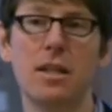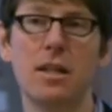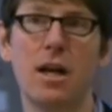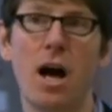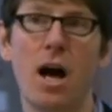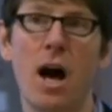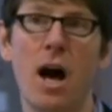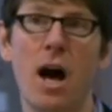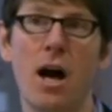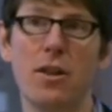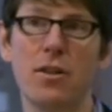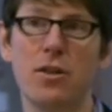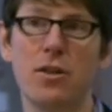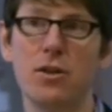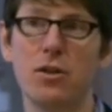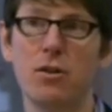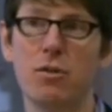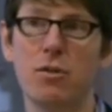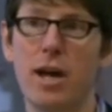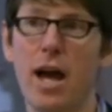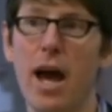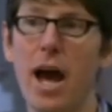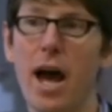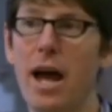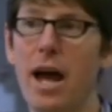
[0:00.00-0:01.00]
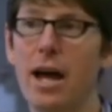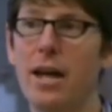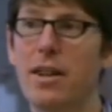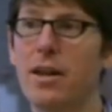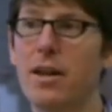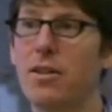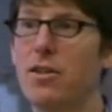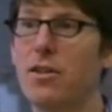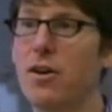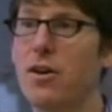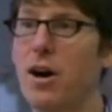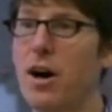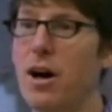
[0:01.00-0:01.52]
uh, the UK
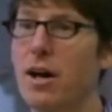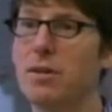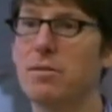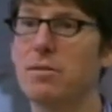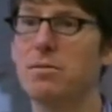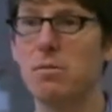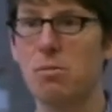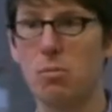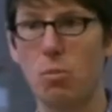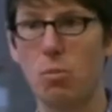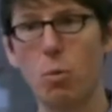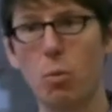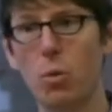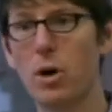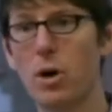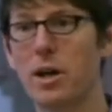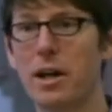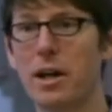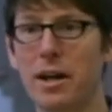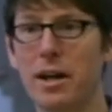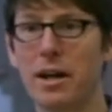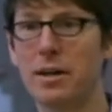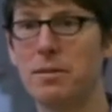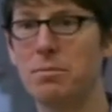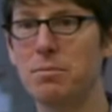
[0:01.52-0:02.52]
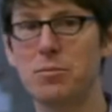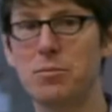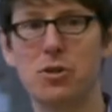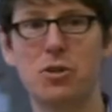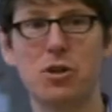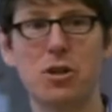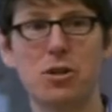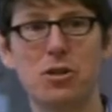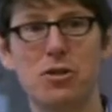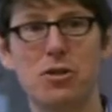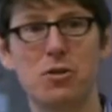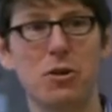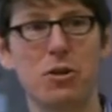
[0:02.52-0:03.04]
that thought we're going to
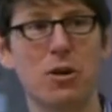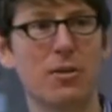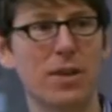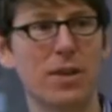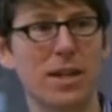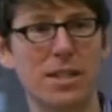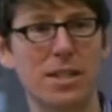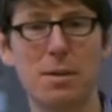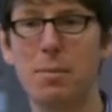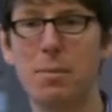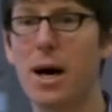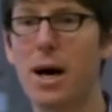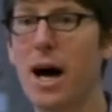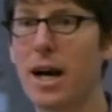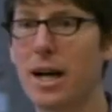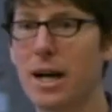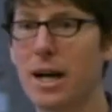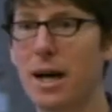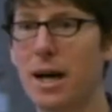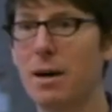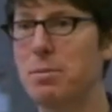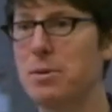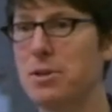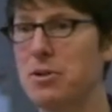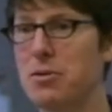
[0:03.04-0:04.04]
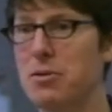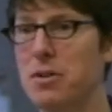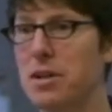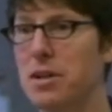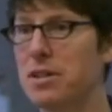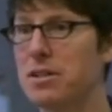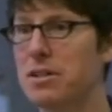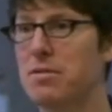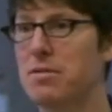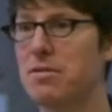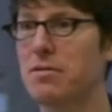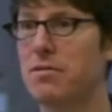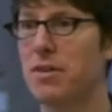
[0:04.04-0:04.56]
just sort of as a mock-up do
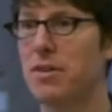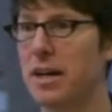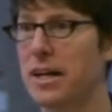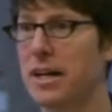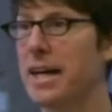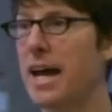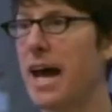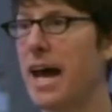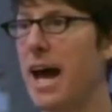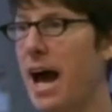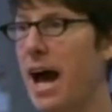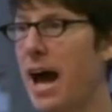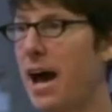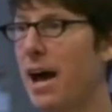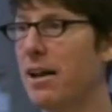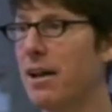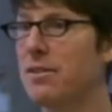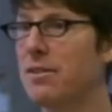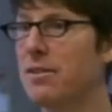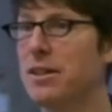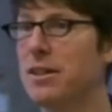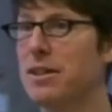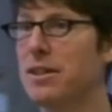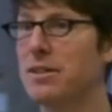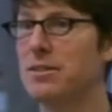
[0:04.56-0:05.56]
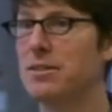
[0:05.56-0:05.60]
this funny ad